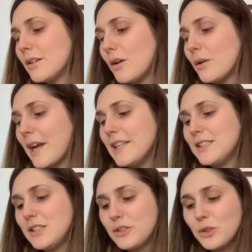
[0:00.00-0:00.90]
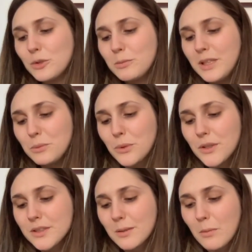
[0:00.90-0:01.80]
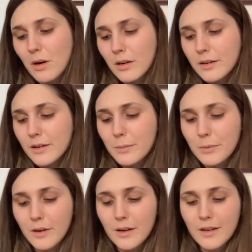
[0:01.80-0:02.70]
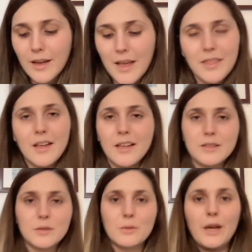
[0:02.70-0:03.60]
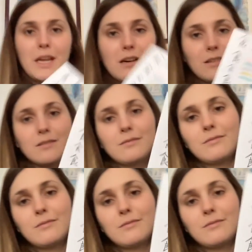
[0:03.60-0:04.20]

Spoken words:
Okay, she told me it was a marker, but I think it's a crayon.